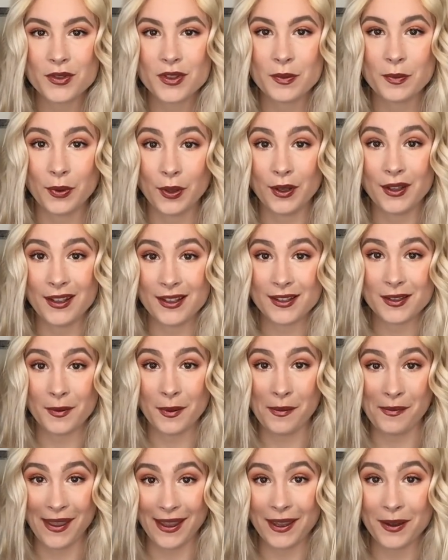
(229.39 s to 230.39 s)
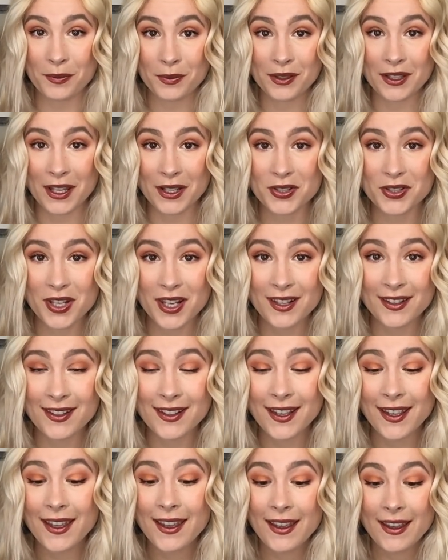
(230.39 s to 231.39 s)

to put into my makeup collection.